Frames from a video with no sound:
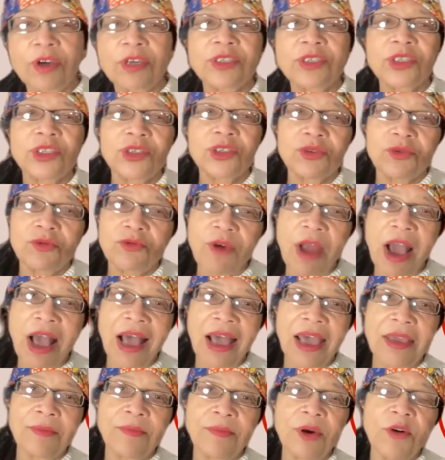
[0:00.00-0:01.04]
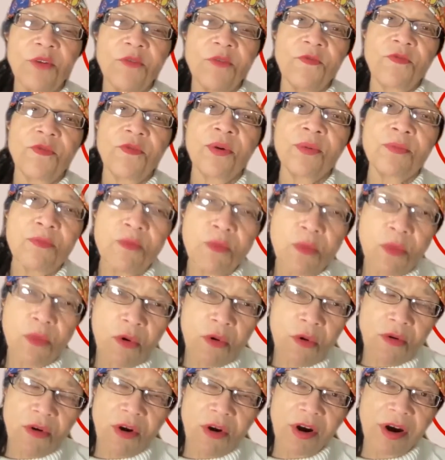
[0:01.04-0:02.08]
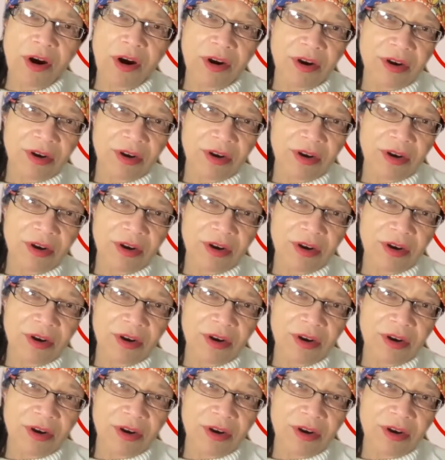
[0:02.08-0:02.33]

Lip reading: ascribe for more,